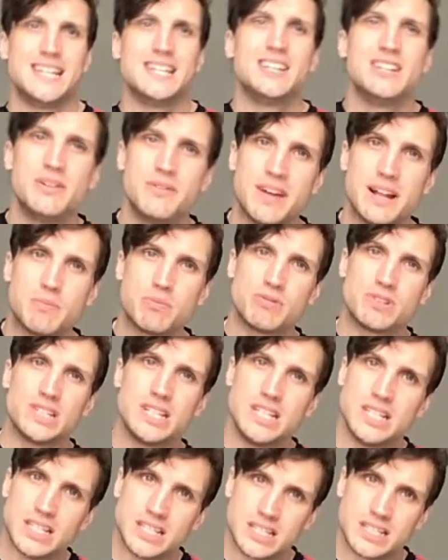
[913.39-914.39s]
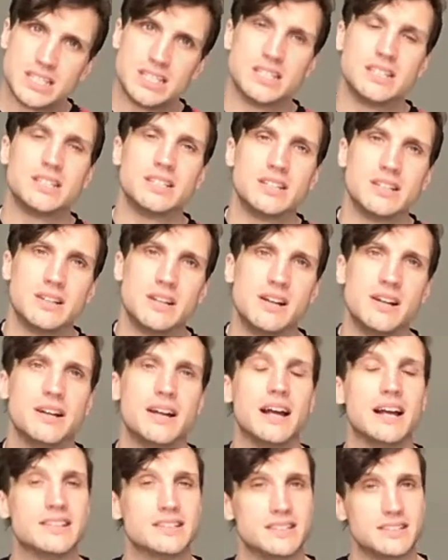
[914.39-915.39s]
you develop resilience and,
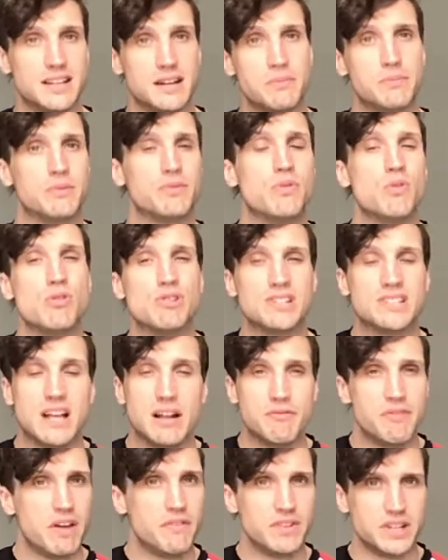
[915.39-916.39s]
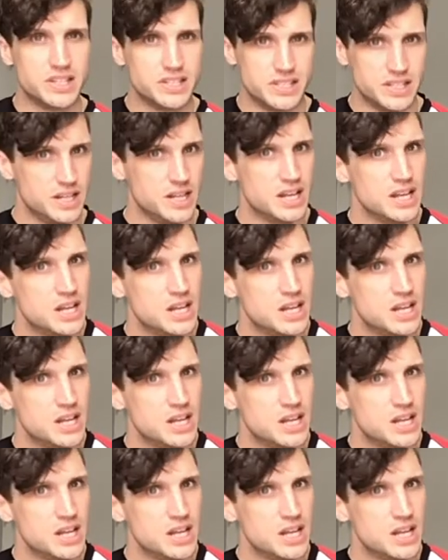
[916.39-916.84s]
as I said it before, self-efficacy.